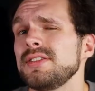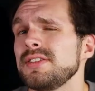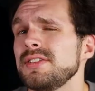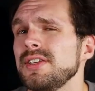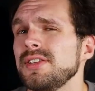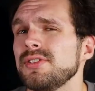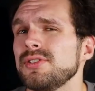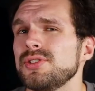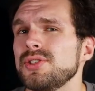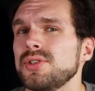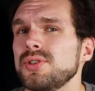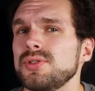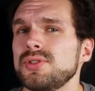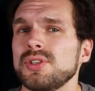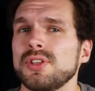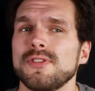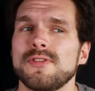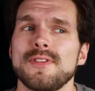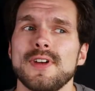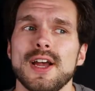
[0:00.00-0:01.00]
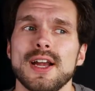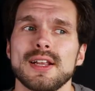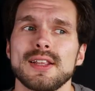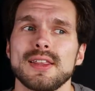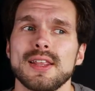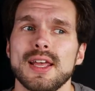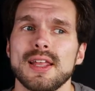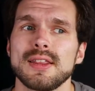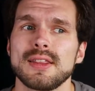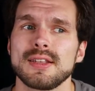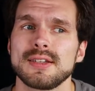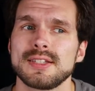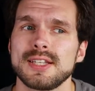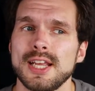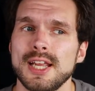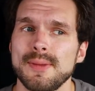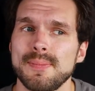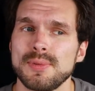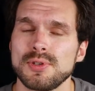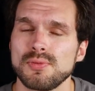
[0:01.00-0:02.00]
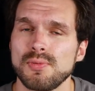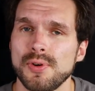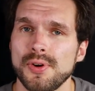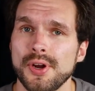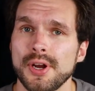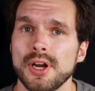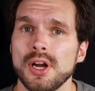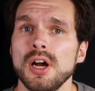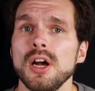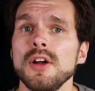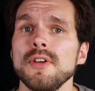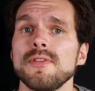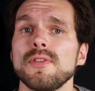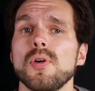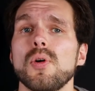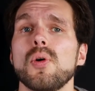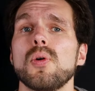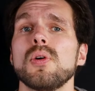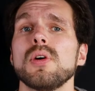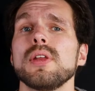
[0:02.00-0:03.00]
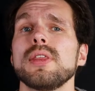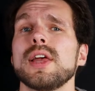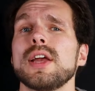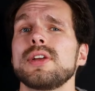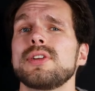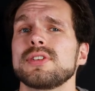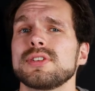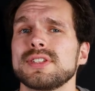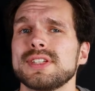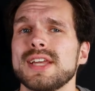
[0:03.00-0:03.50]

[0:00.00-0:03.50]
this is either due to the fact that the tape is wearing off or that your